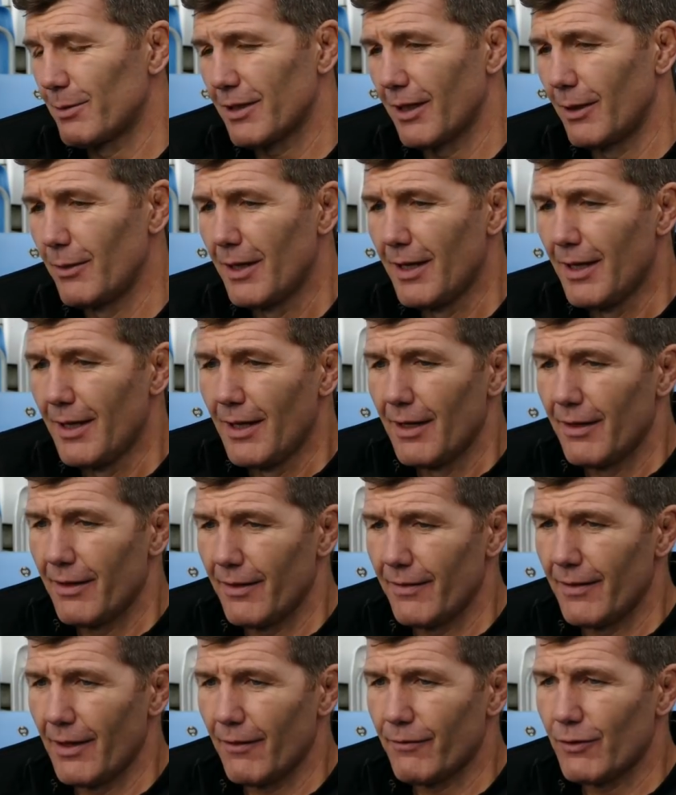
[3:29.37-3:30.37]
So,
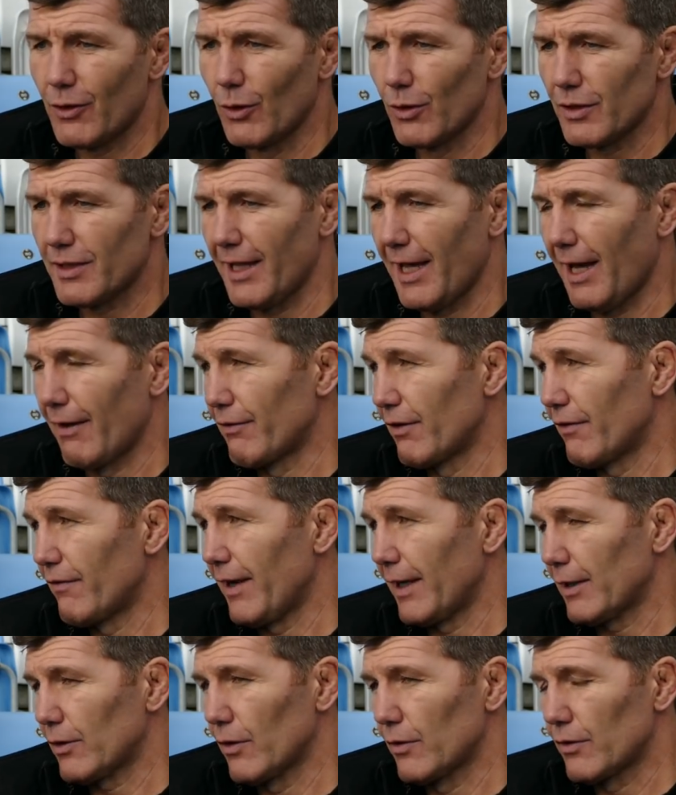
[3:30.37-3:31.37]
of course, they have an
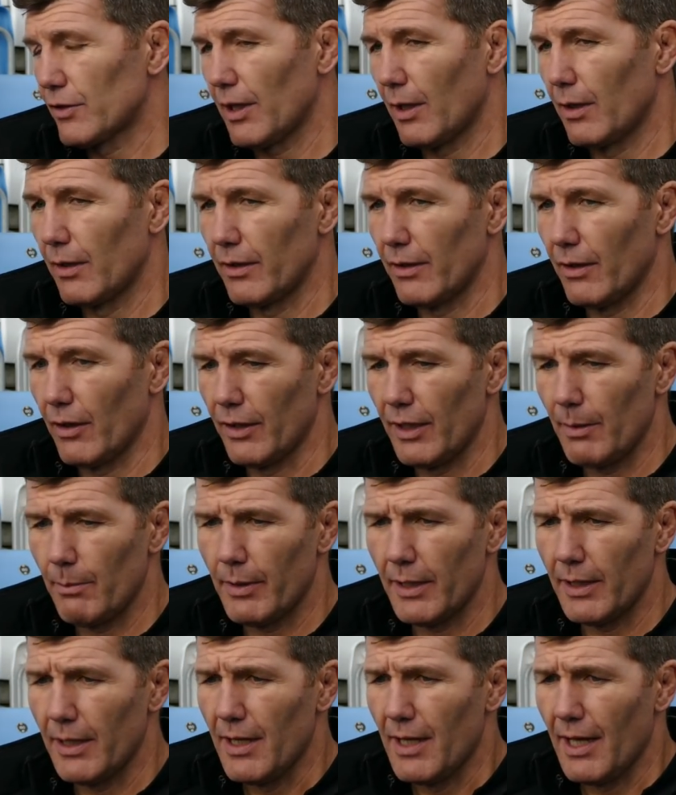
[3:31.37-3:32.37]
effect on it,
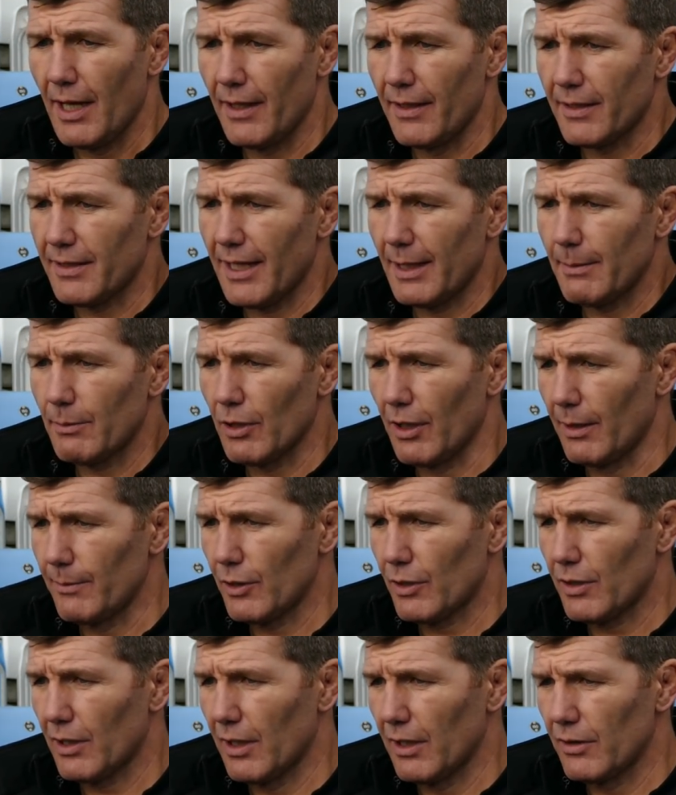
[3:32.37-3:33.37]
but at the same time,
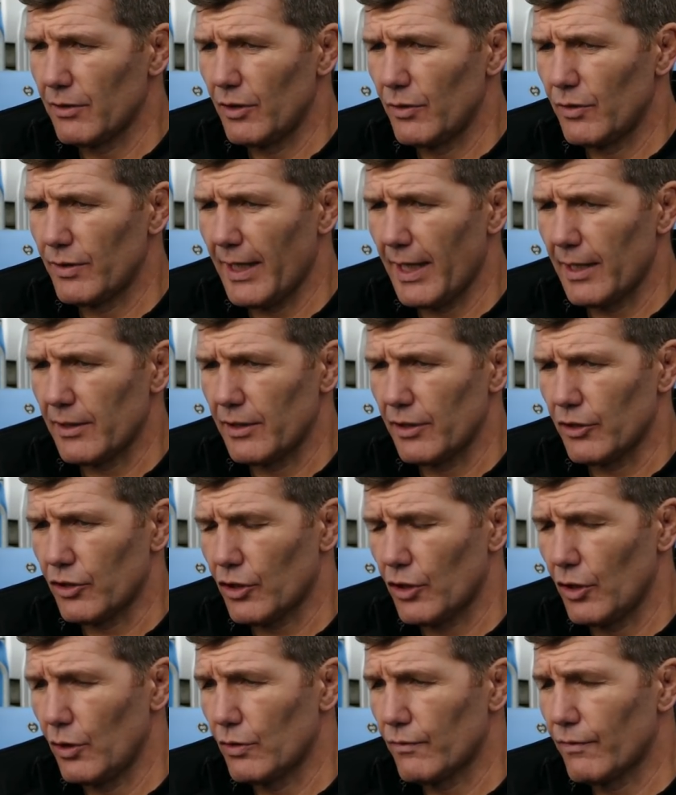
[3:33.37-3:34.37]
you can't use that as an
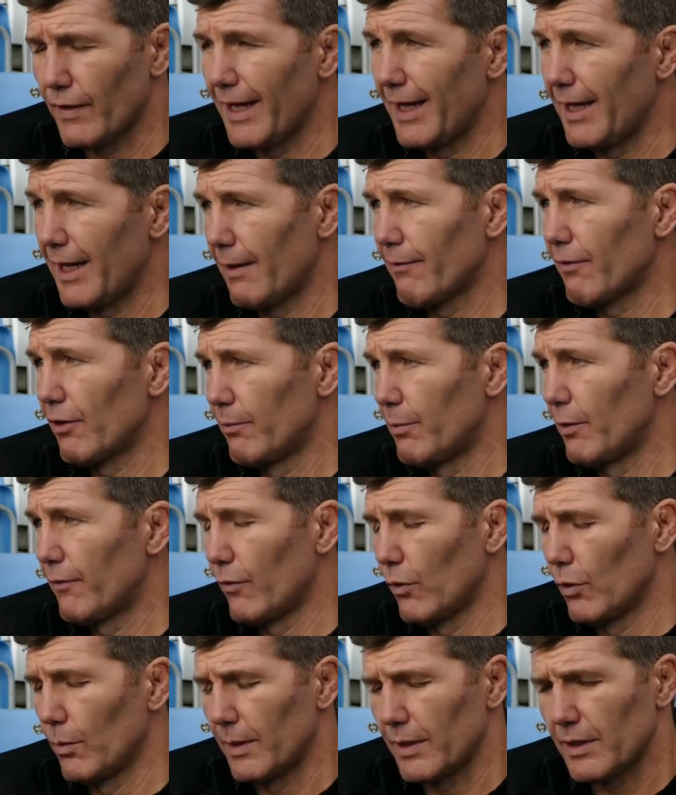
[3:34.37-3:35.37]
excuse for the level of
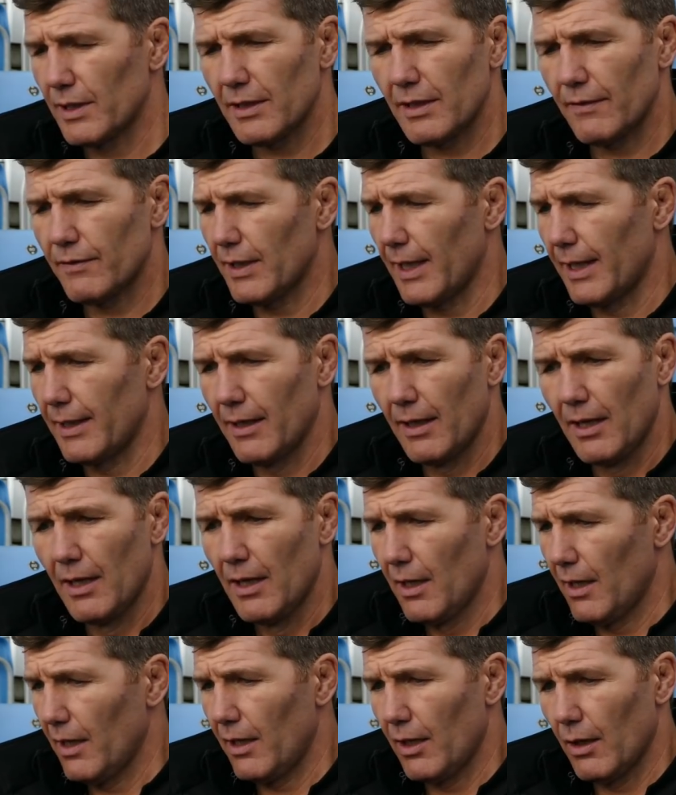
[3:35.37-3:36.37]
performance. As I've said,
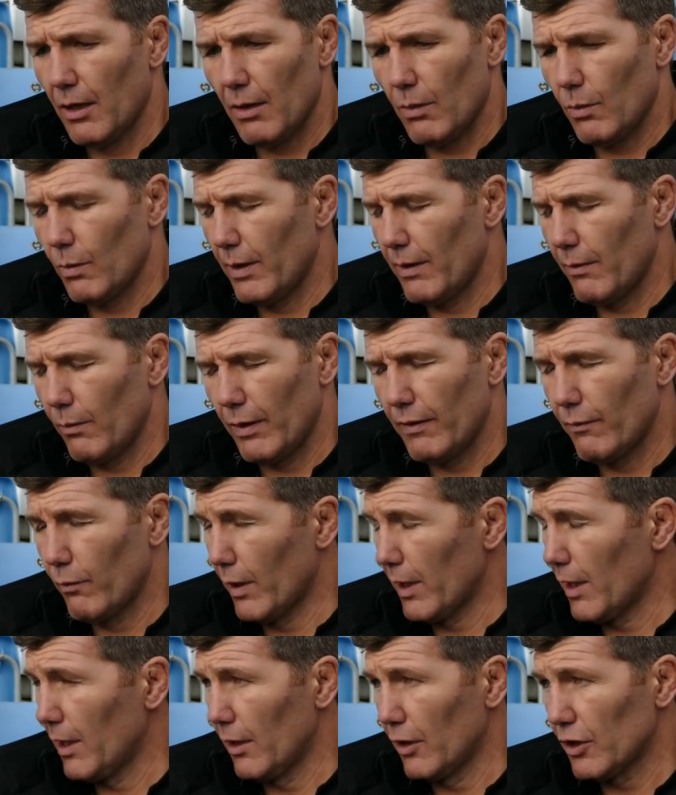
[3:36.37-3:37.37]
you know, we've
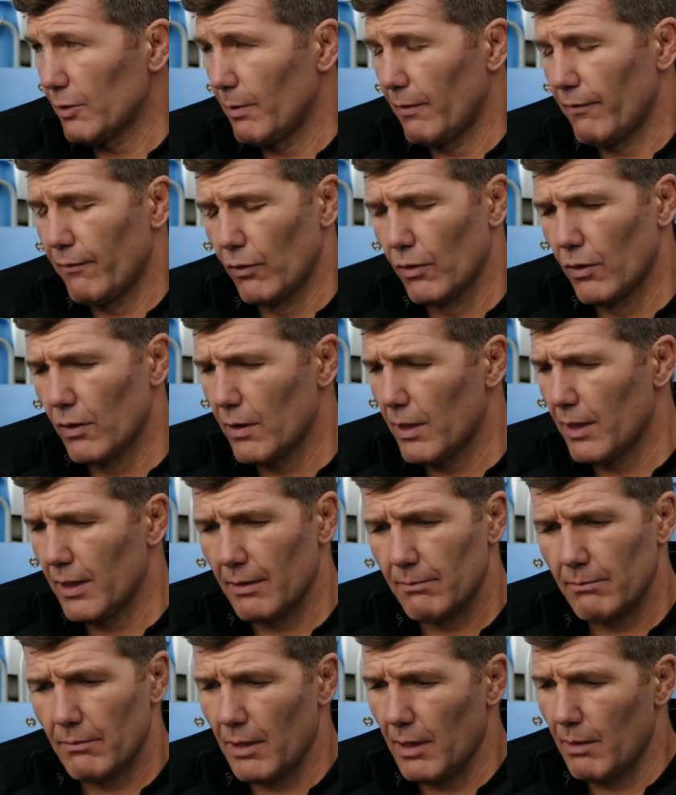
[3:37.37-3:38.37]
won and lost before,
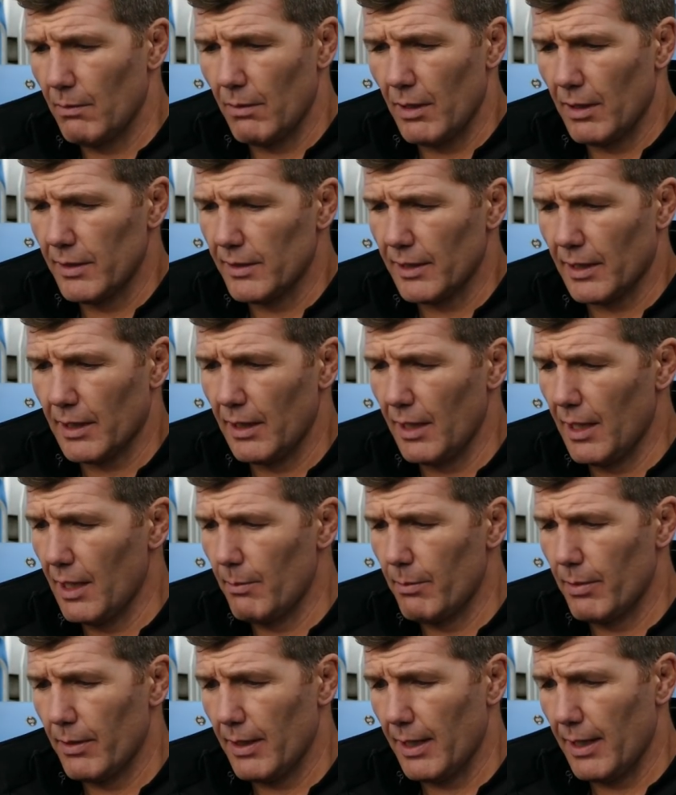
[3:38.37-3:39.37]
and as a
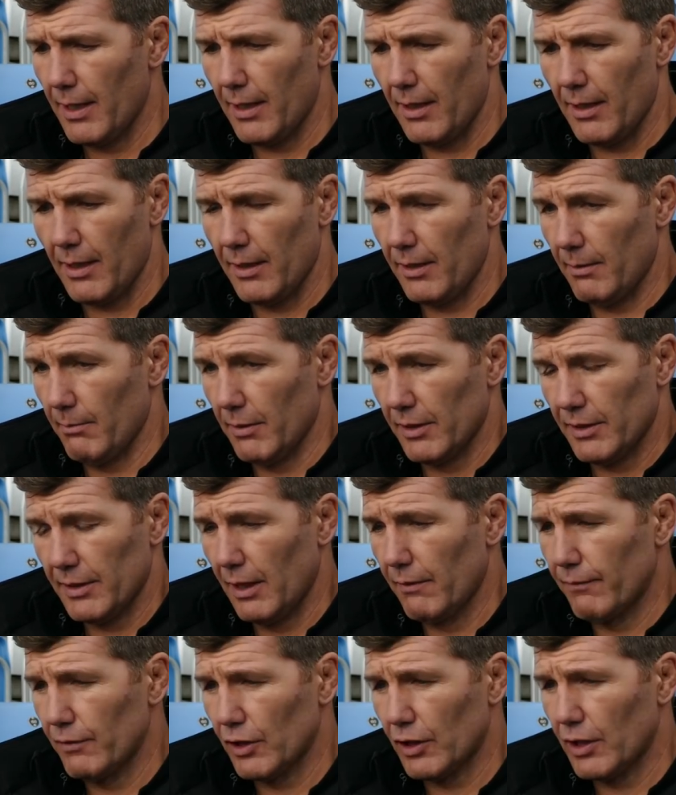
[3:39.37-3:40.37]
club, and
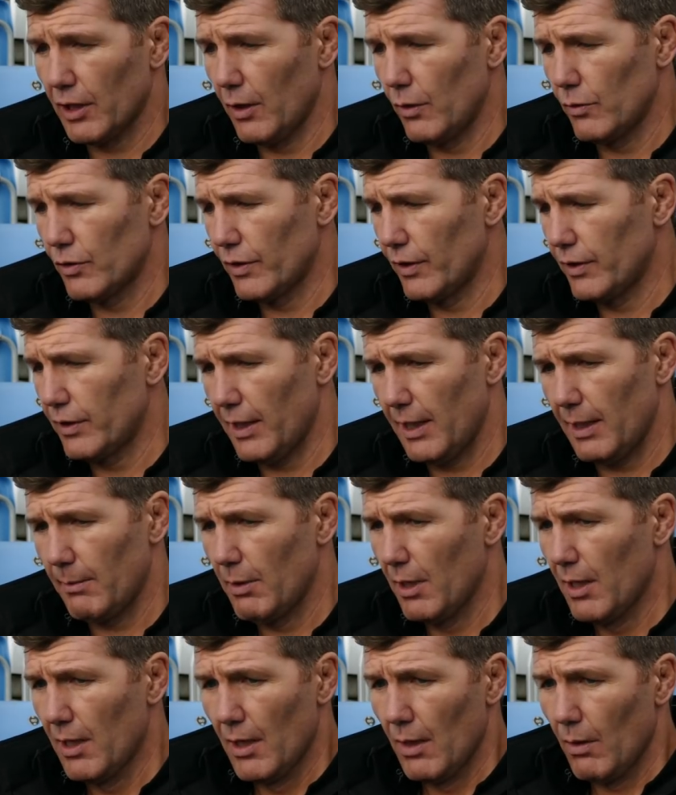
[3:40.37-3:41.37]
myself as a coach and the team,
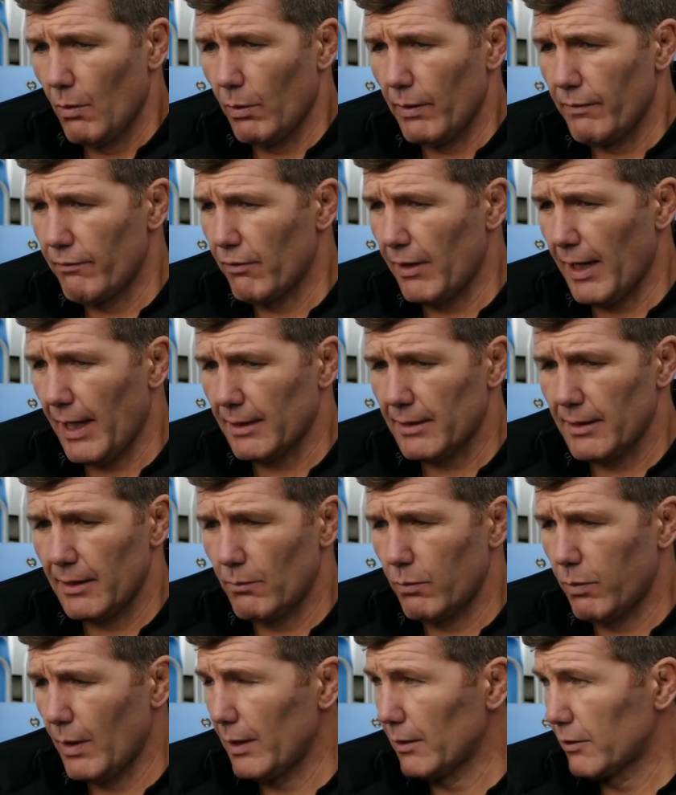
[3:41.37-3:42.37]
we've
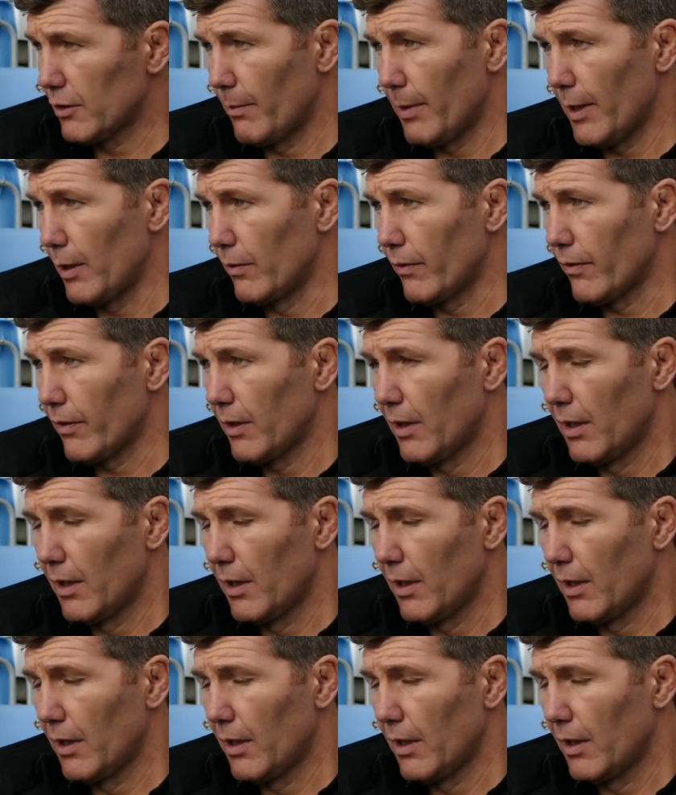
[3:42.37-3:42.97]
reacted well to both.